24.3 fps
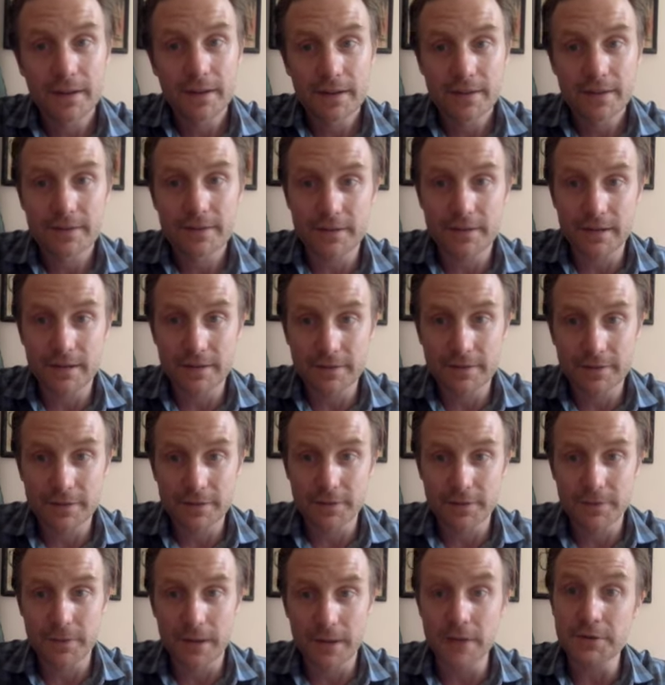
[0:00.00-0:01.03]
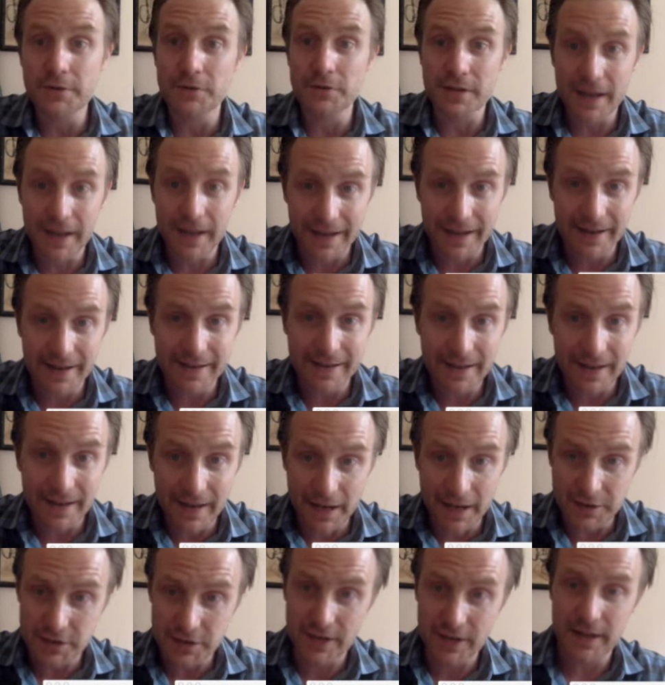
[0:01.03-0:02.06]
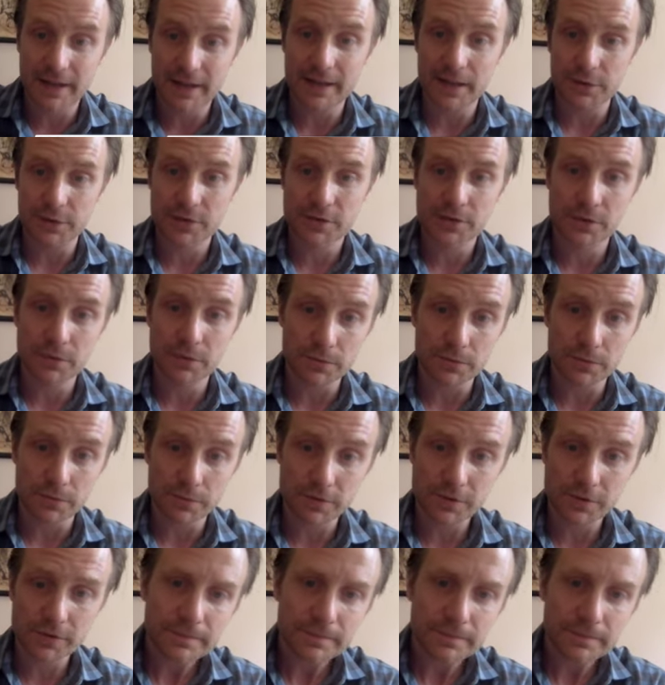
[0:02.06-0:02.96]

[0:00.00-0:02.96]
to entertain and educate our students.